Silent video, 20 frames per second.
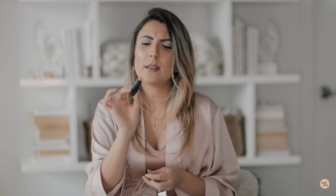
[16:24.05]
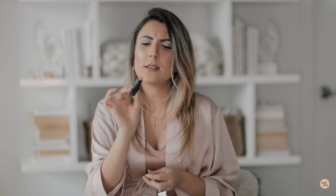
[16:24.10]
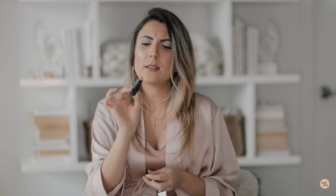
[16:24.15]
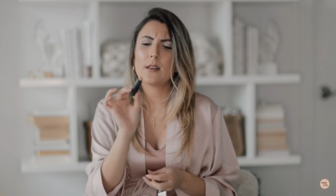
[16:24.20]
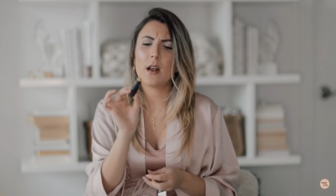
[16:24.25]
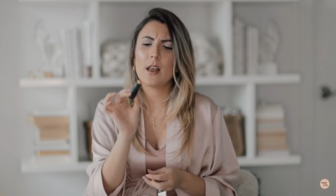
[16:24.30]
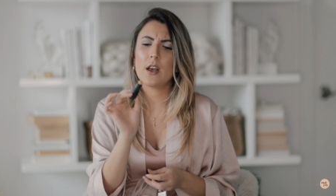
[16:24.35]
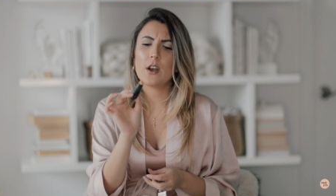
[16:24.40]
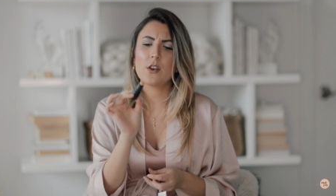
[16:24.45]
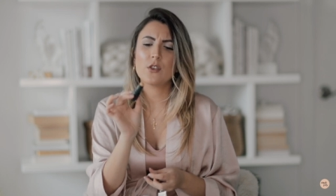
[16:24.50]
It's
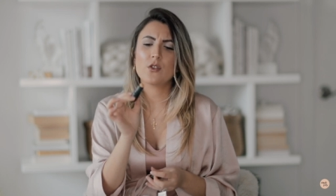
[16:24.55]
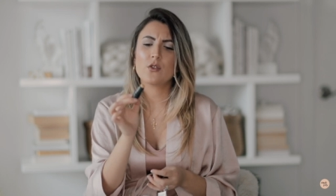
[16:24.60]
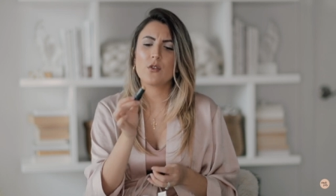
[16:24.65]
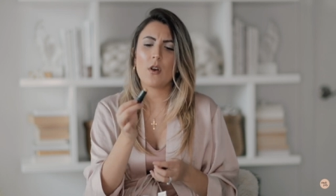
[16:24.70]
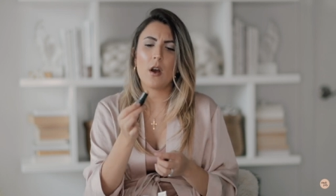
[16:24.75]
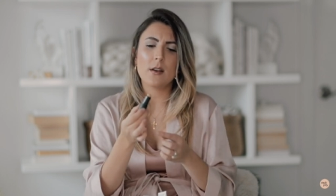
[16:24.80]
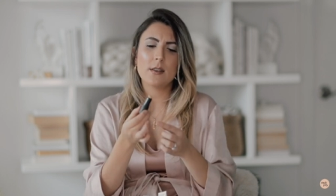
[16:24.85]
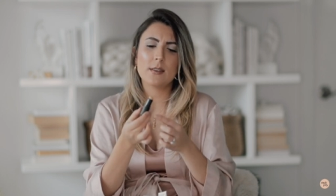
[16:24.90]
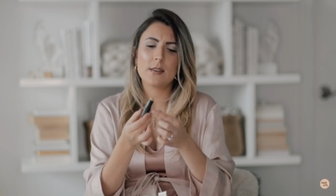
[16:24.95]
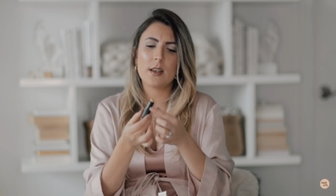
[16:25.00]
not like a
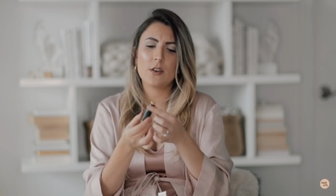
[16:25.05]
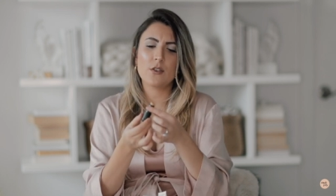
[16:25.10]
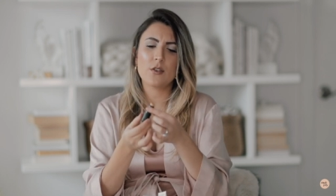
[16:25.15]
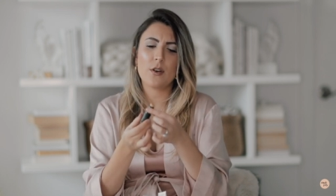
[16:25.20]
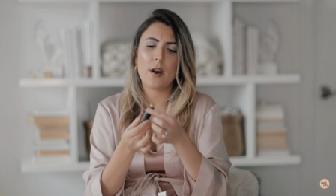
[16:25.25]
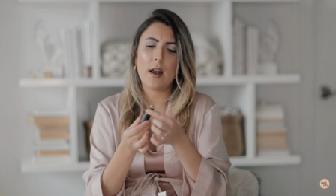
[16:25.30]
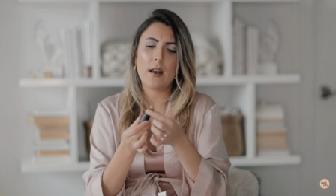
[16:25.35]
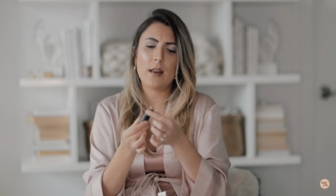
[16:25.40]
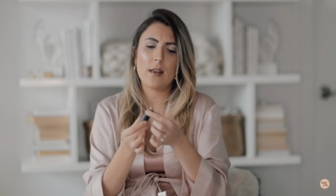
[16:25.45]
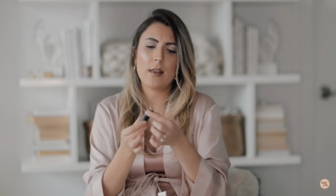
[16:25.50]
strong scent
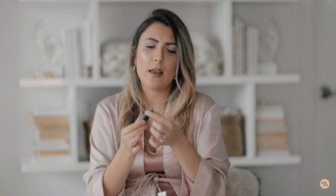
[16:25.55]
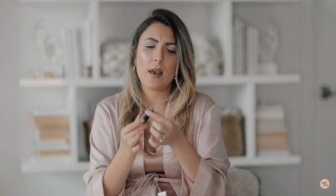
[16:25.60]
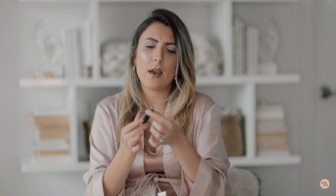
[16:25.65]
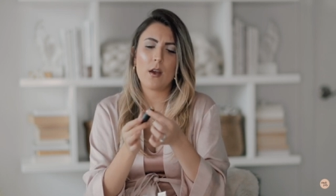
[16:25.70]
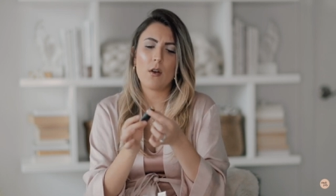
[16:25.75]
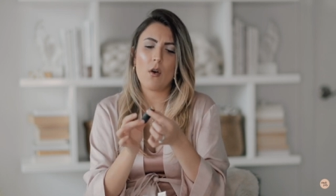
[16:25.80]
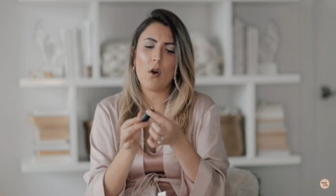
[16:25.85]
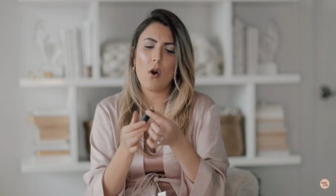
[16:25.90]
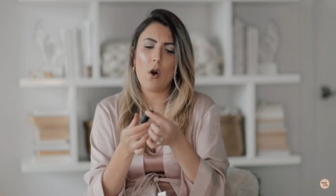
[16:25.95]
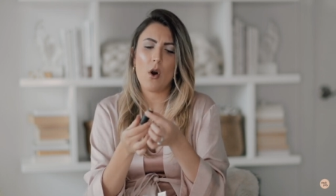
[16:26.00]
or
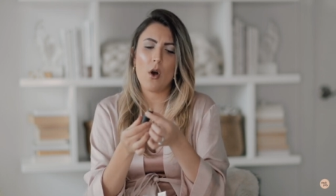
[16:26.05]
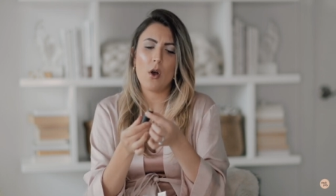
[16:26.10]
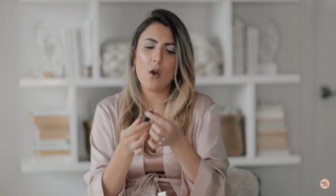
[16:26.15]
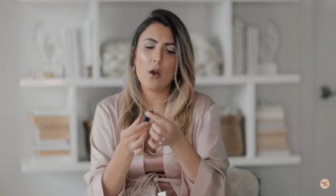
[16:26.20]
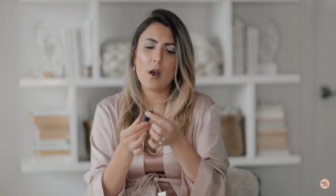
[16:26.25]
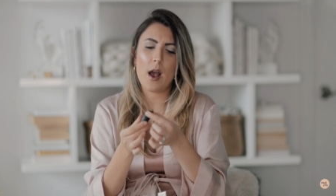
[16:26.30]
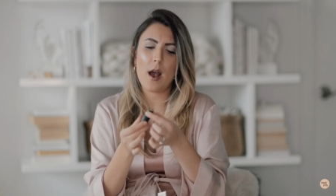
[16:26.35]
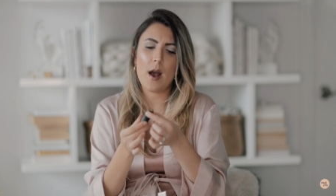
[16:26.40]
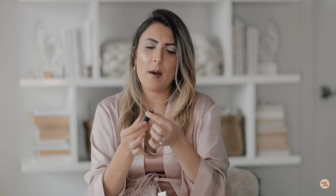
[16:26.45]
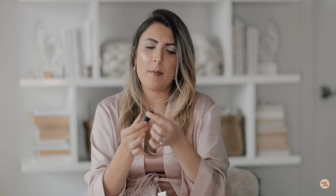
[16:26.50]
anything at
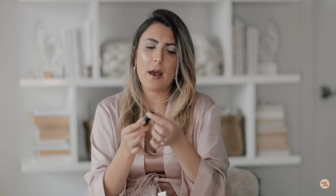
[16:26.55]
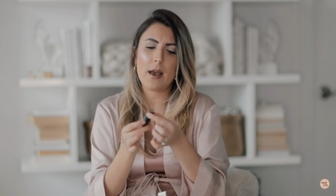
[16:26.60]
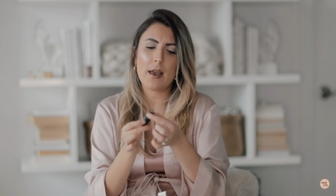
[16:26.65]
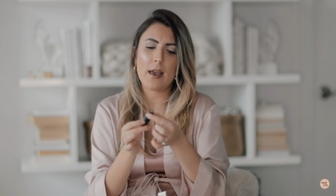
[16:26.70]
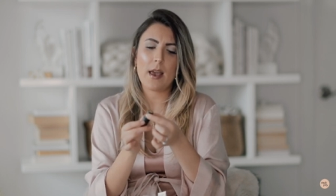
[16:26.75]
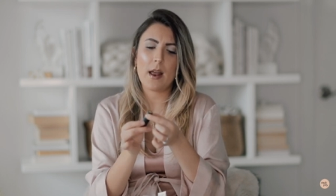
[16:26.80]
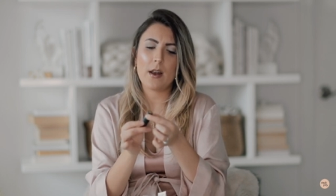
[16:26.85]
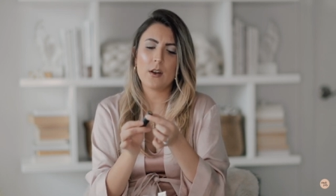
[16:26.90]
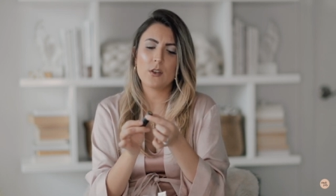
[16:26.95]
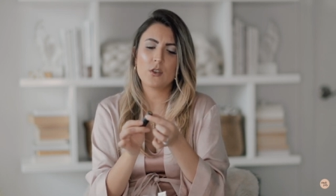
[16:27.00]
all. Um,
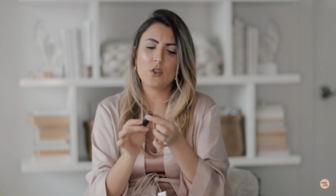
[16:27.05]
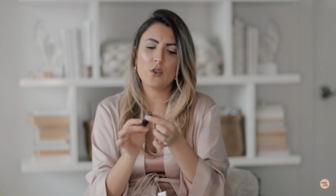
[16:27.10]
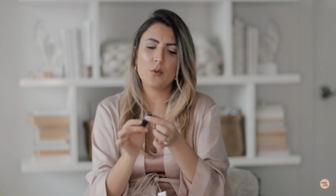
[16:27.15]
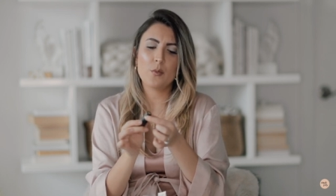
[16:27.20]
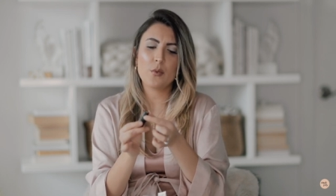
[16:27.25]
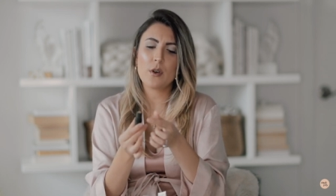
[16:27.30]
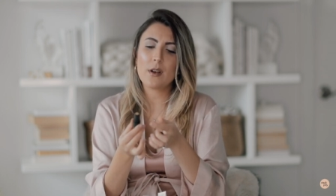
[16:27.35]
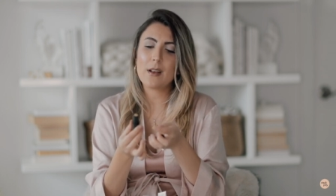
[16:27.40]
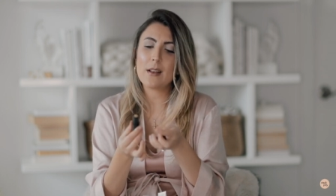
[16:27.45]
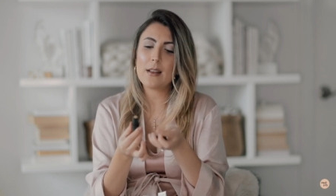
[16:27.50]
again, it's
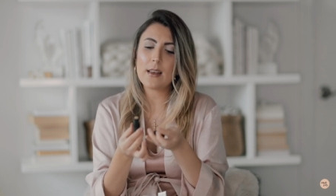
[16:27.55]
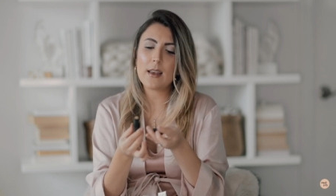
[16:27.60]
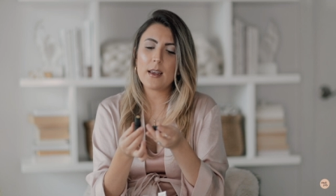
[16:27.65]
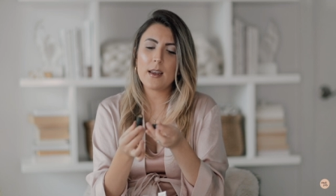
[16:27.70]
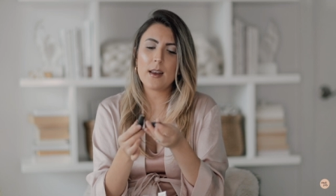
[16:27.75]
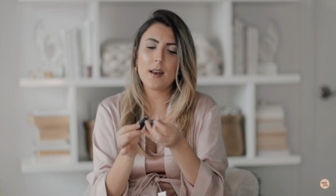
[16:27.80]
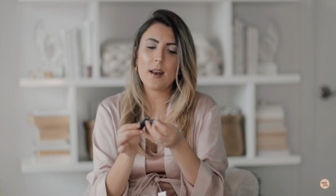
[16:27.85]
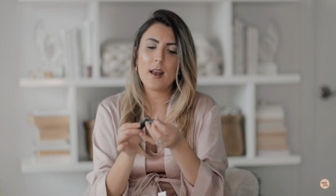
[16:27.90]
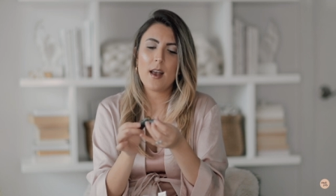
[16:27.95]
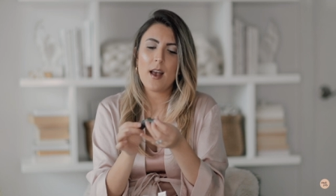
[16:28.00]
super
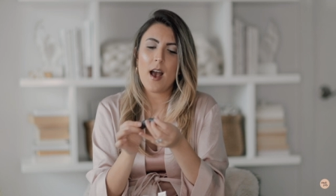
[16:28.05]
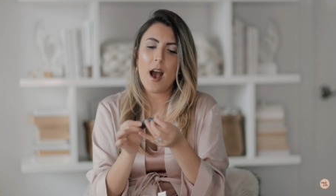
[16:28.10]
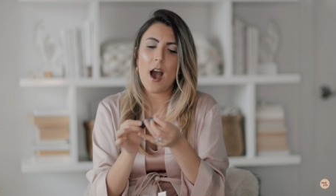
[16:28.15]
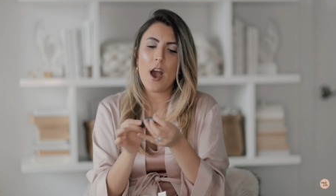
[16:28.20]
clean.